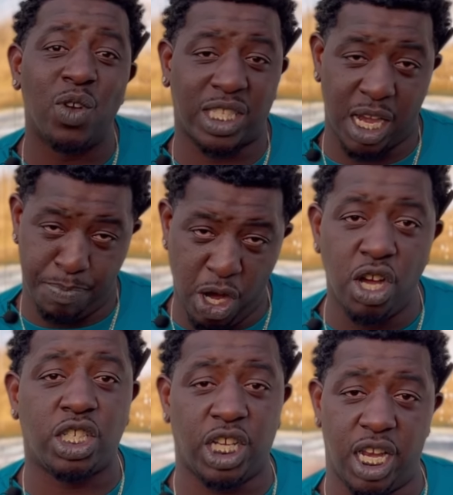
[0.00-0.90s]
with that
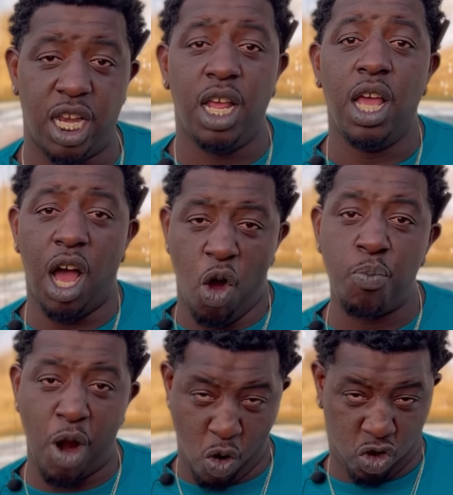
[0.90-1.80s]
bullshit on
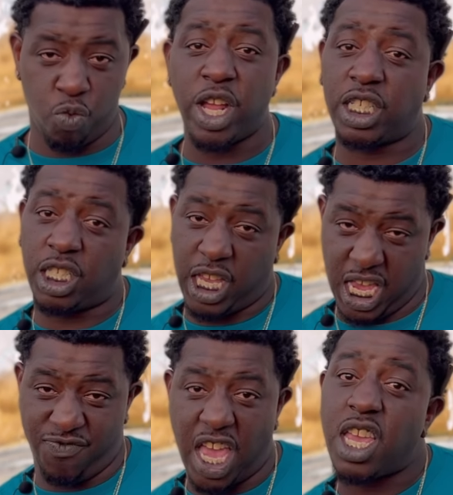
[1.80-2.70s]
Broke to Riches
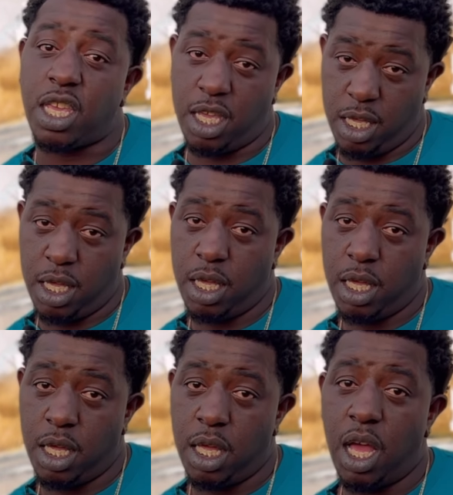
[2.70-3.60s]
TV
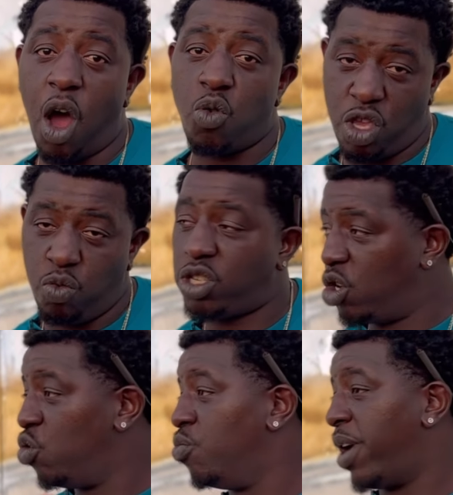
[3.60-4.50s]
on
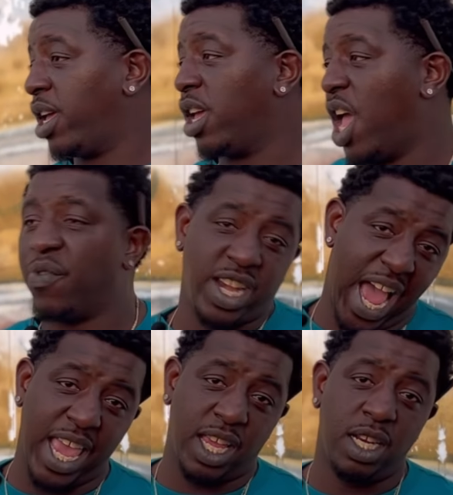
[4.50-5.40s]
YouTube, man, every night